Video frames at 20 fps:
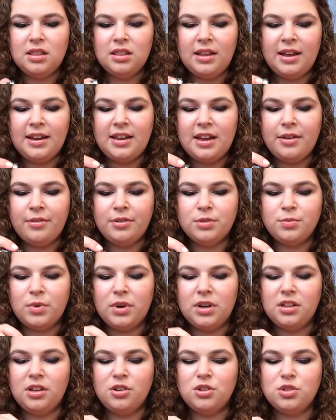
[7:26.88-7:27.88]
Like, it was
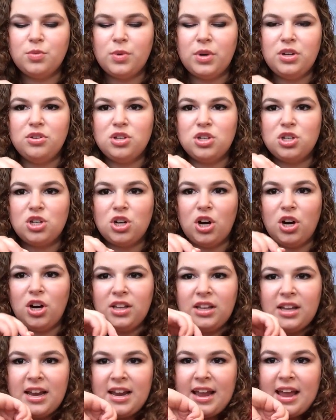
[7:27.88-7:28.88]
one of those where you
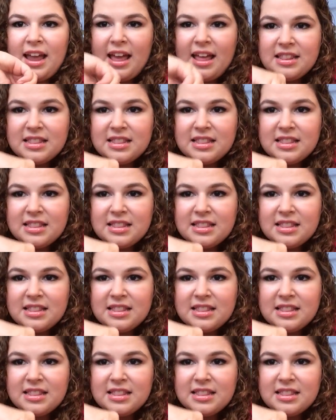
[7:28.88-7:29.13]
start, like,